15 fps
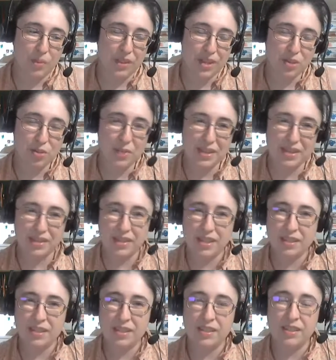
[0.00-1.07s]
they do these
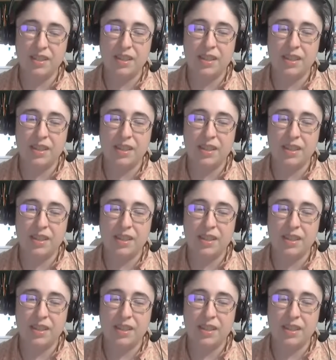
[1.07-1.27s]
things,